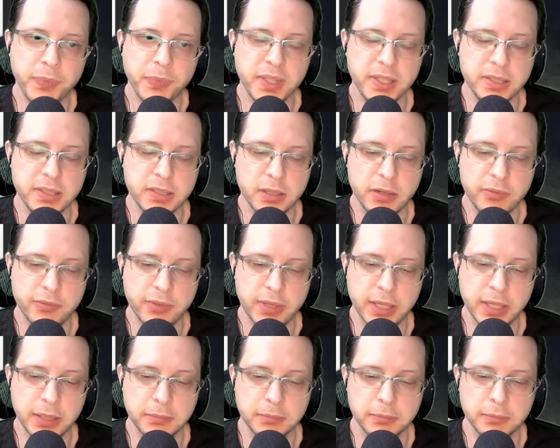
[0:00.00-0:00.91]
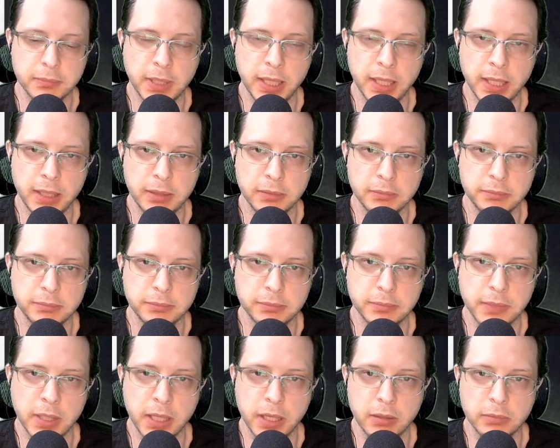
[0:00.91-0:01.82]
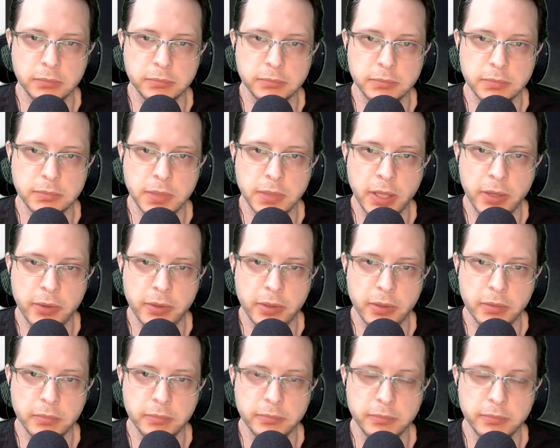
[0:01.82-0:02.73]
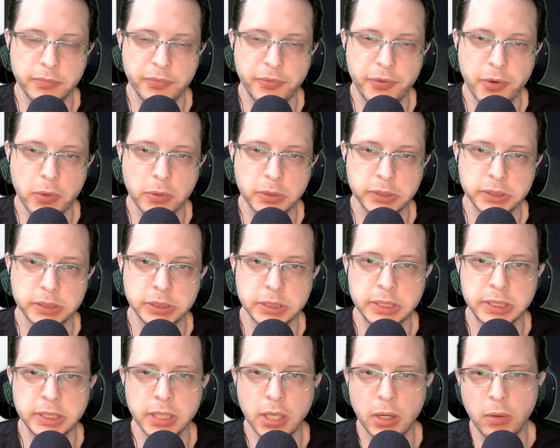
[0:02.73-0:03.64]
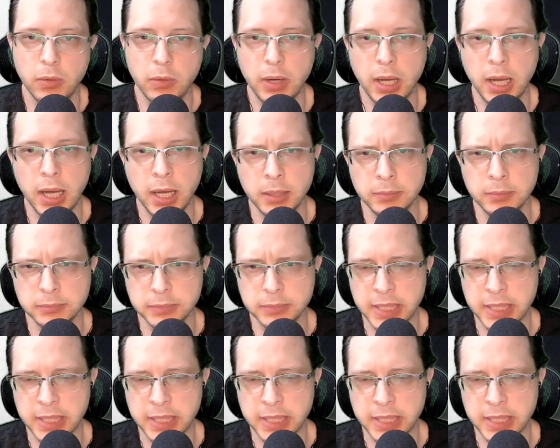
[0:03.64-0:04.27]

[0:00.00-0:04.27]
Starfleet and other folks. So I